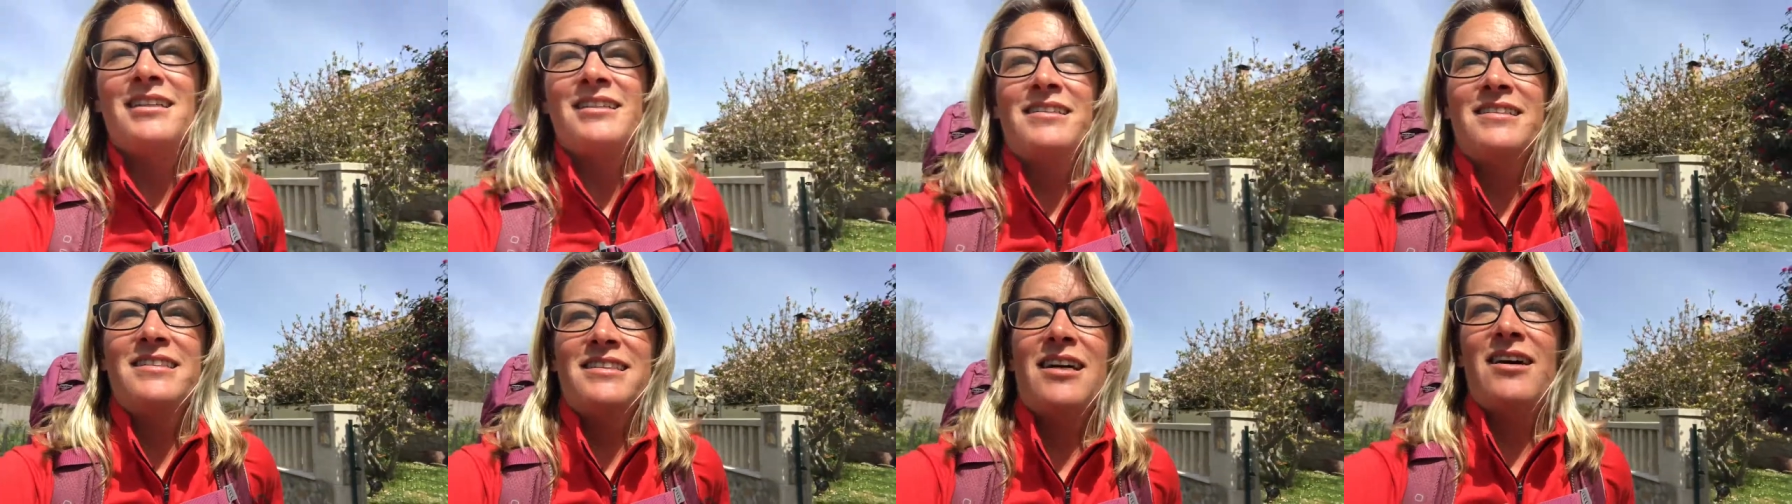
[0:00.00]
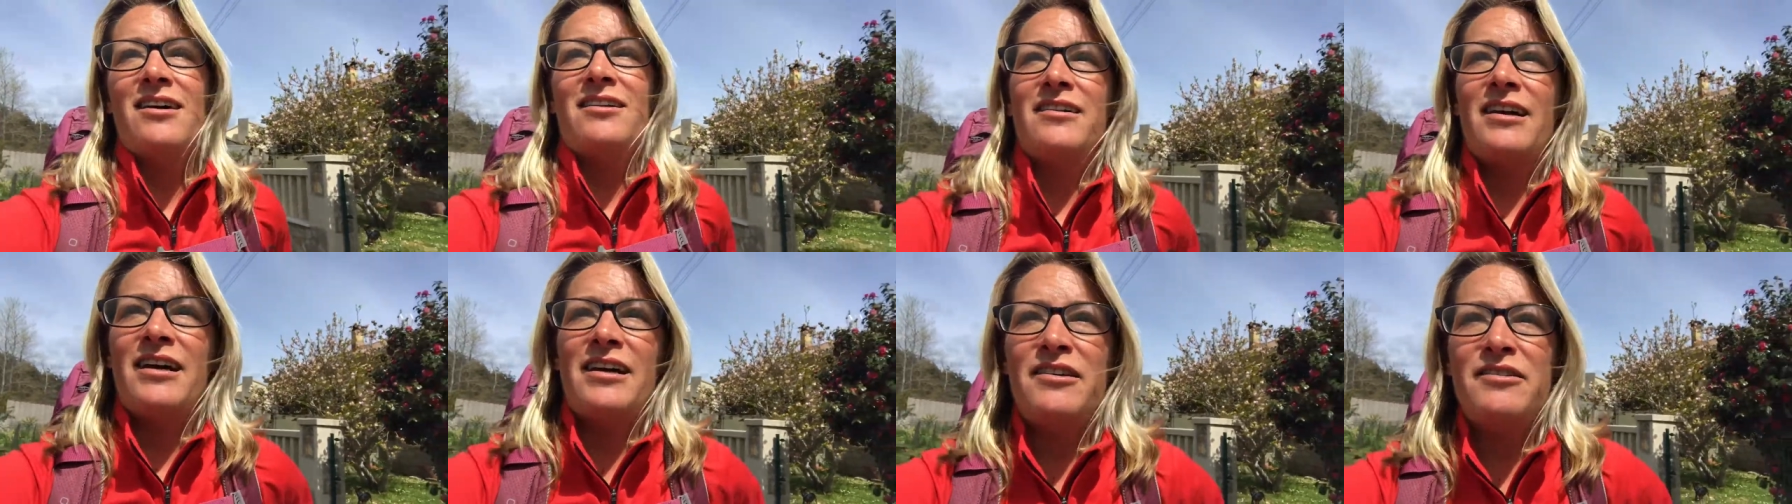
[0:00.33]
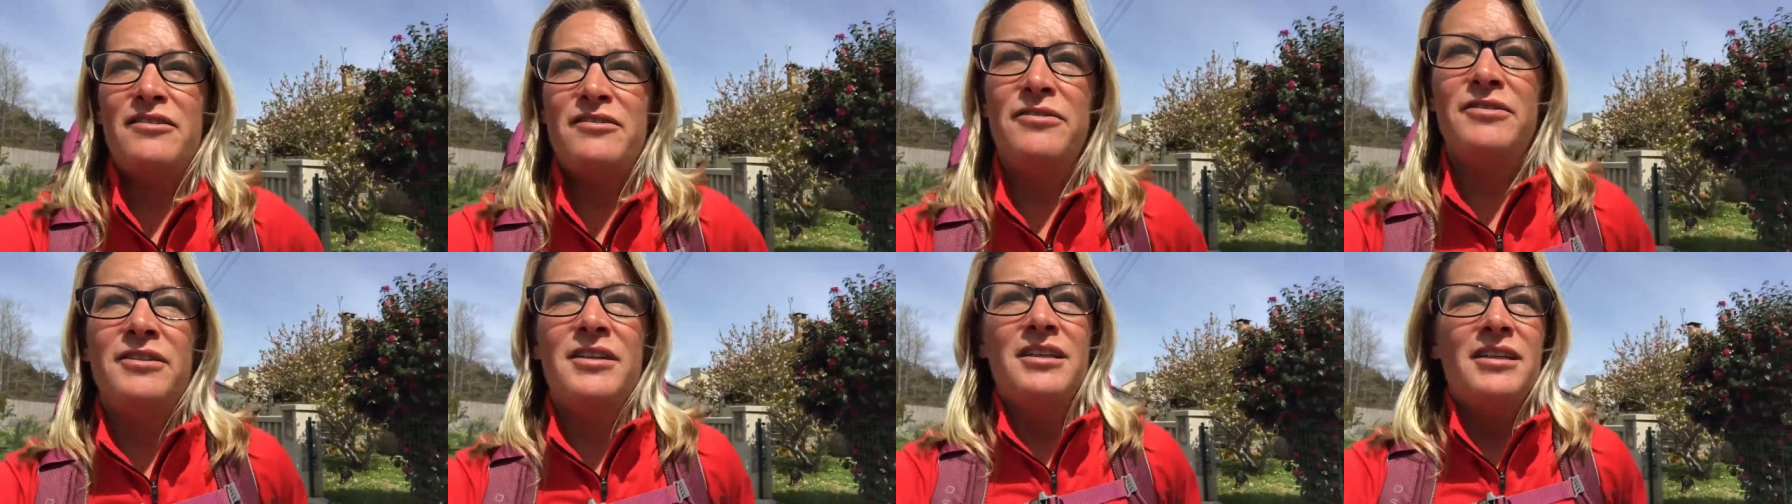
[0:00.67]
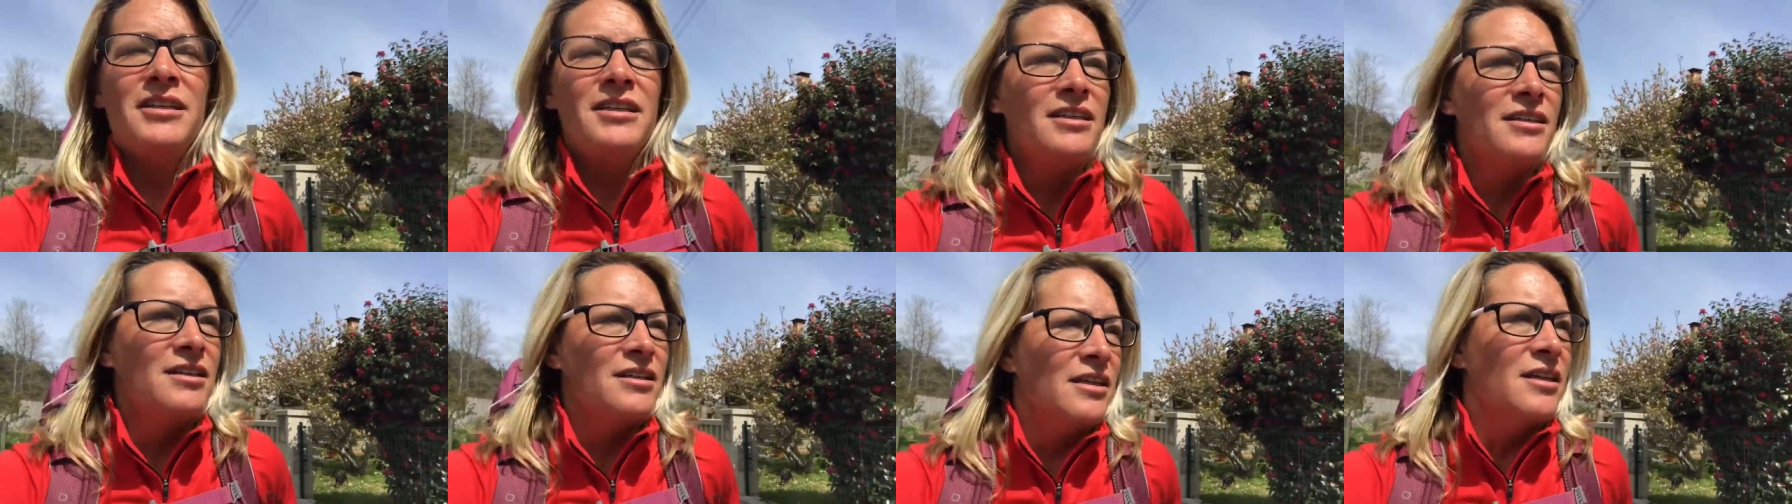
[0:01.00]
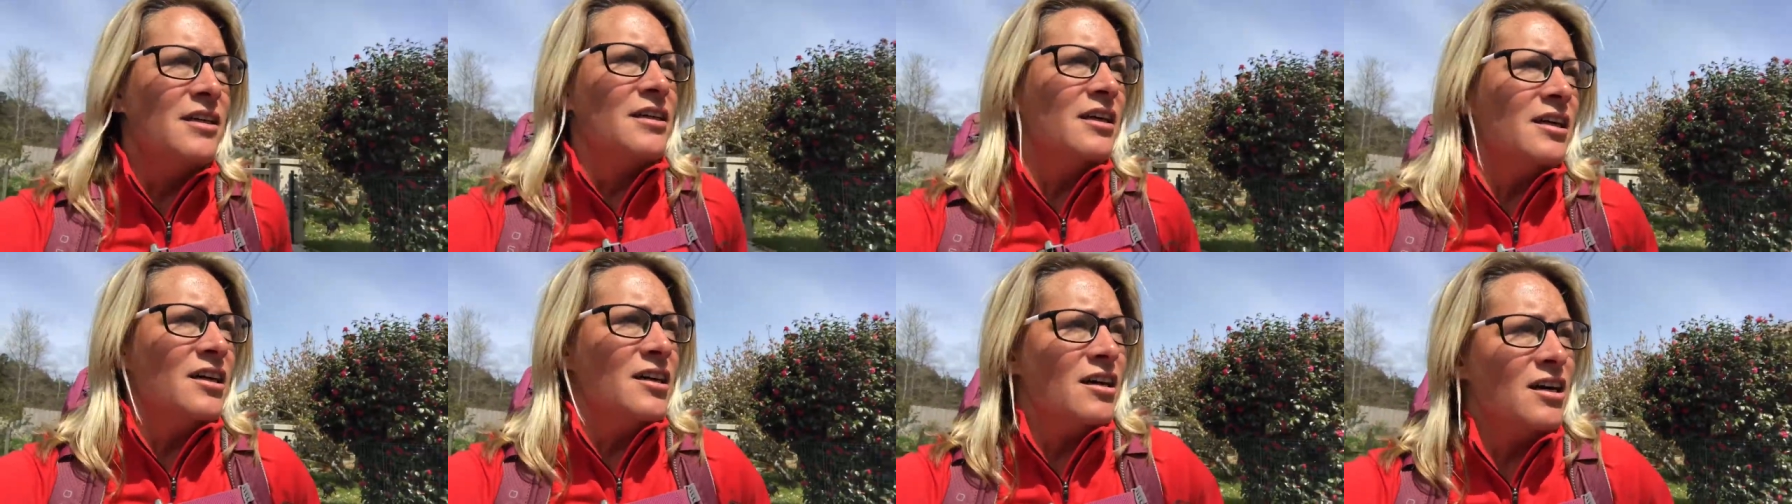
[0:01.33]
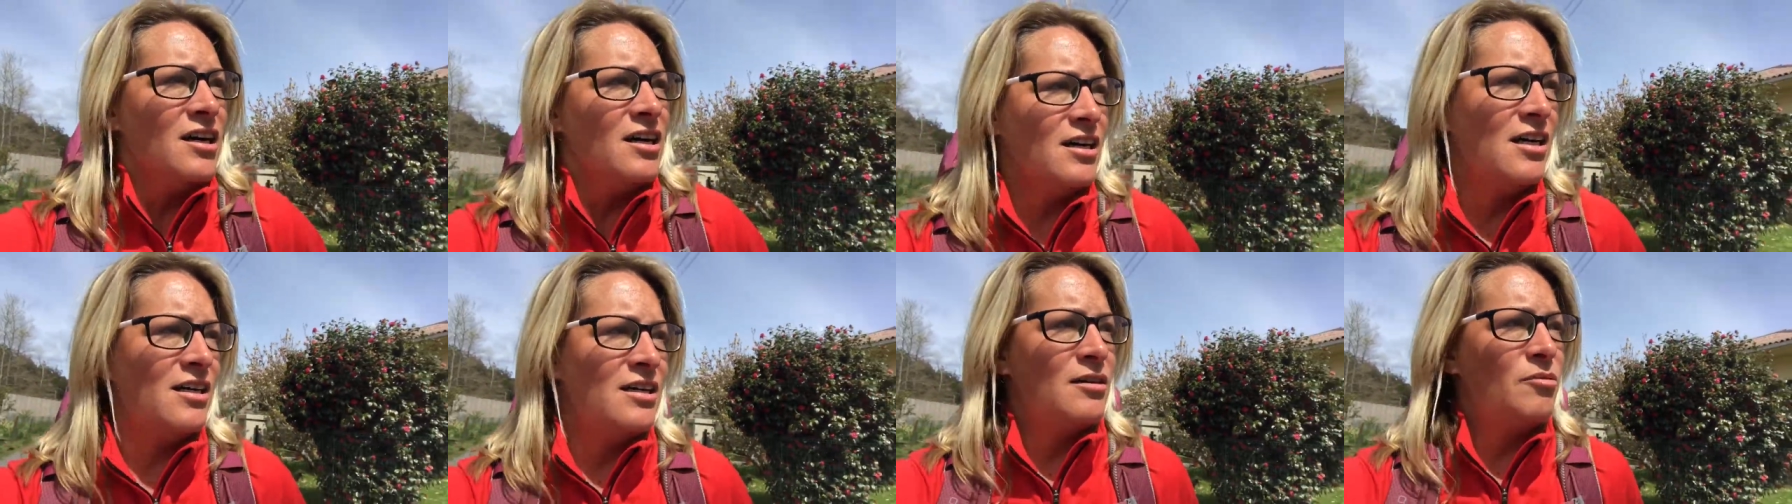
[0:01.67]
Saw a lot of
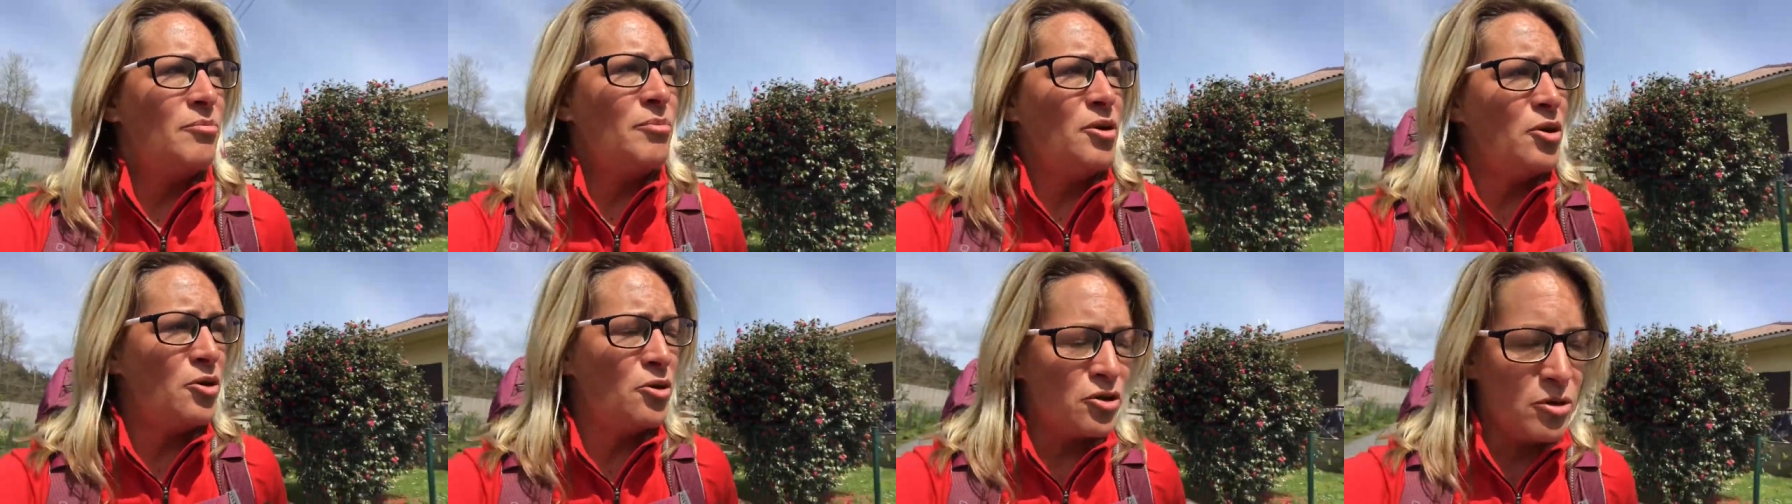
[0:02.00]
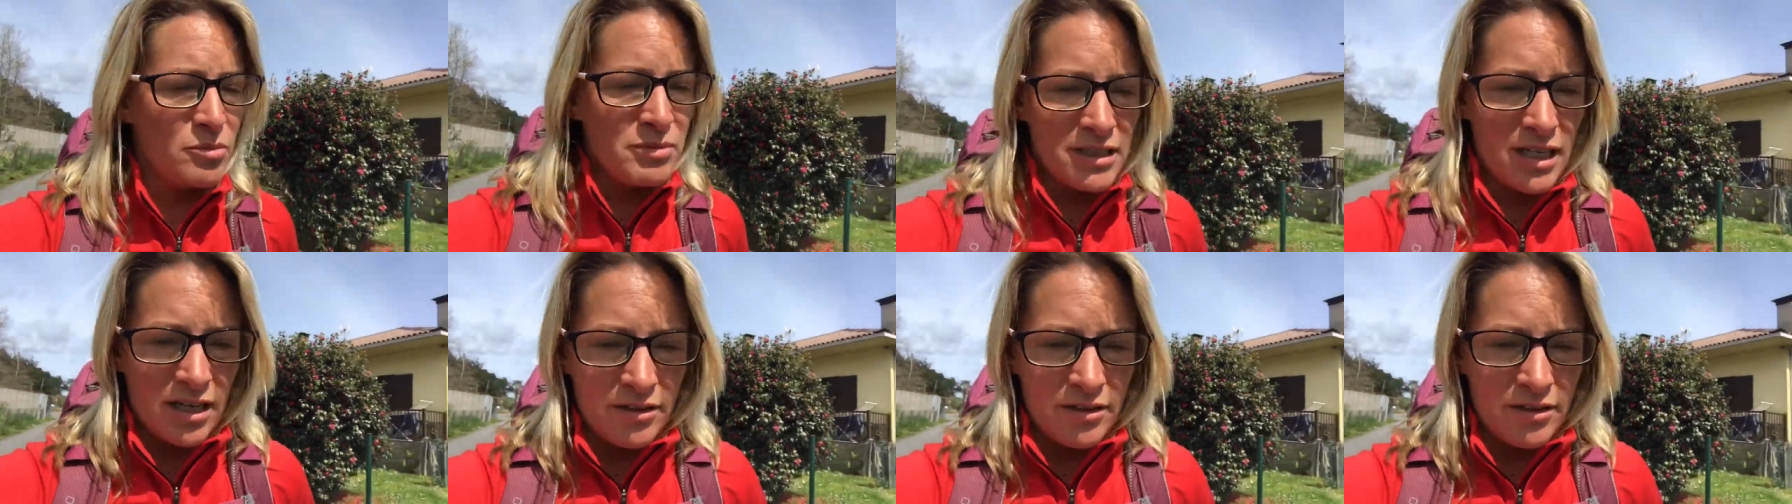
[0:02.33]
pilgrims